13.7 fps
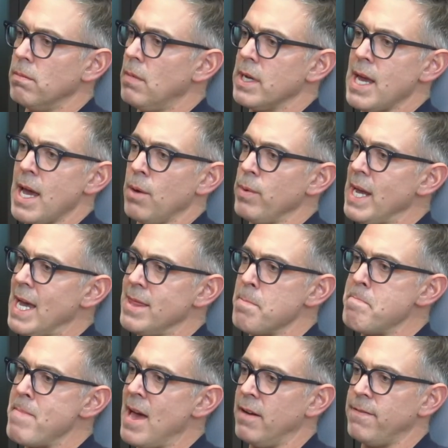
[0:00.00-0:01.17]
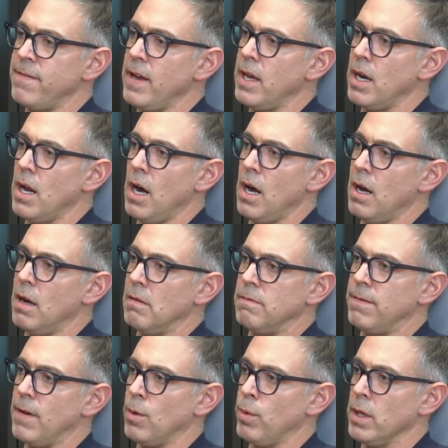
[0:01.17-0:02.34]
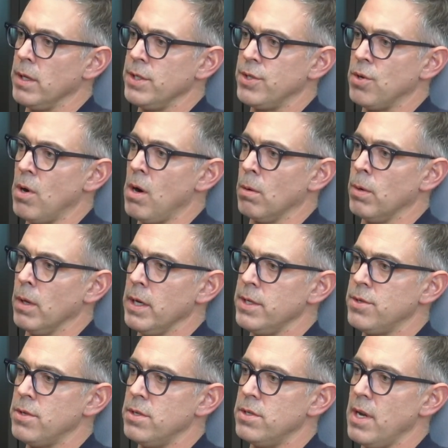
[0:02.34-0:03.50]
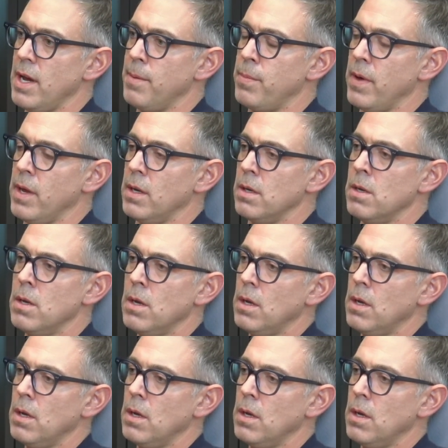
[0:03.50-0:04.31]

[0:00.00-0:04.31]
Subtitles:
had the benefit of a really strong relationship, and